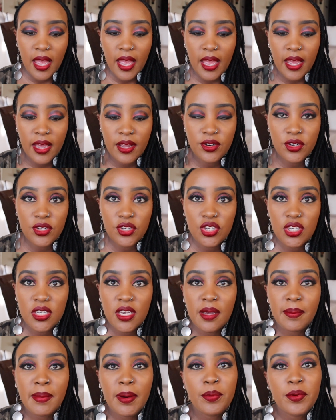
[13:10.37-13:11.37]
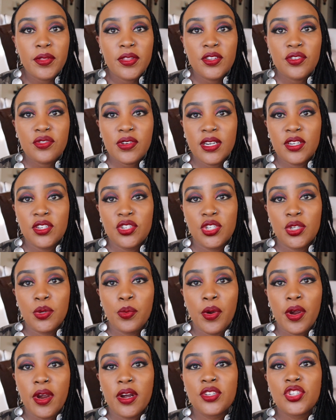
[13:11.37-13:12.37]
And she came up with this strategy
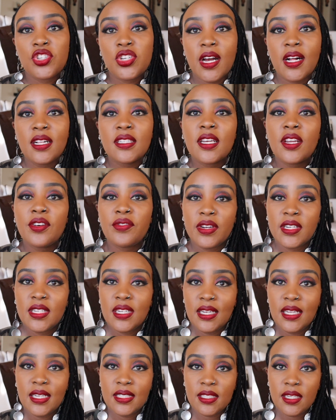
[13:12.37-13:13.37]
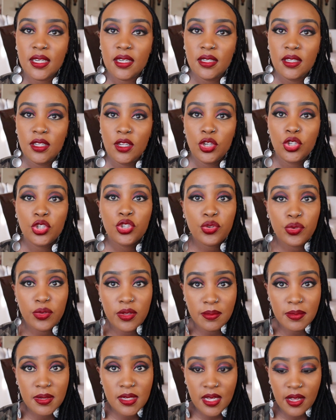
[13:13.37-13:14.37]
where a child can write a letter to
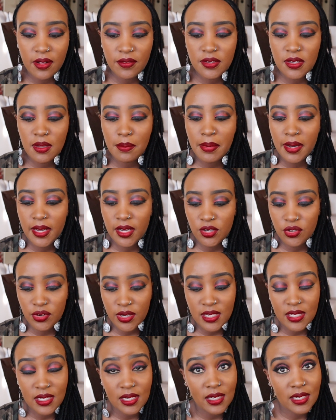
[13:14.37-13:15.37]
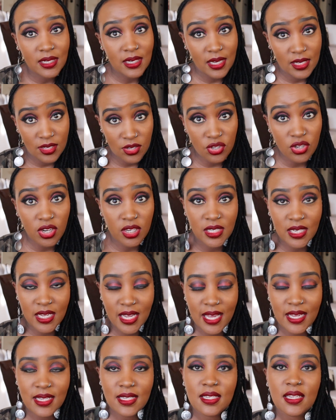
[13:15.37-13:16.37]
themselves by addressing it and
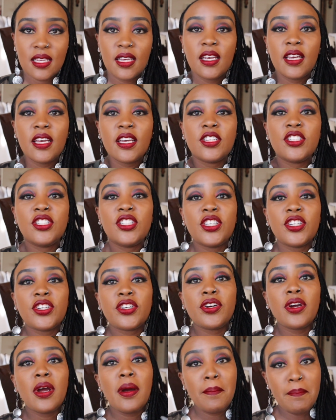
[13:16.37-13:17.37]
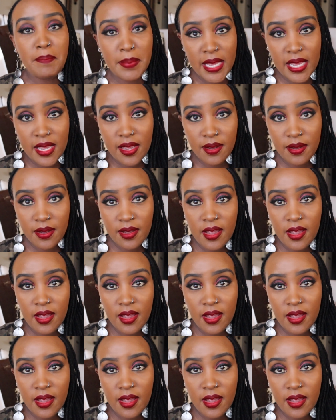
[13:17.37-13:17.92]
starting as, "Dear me."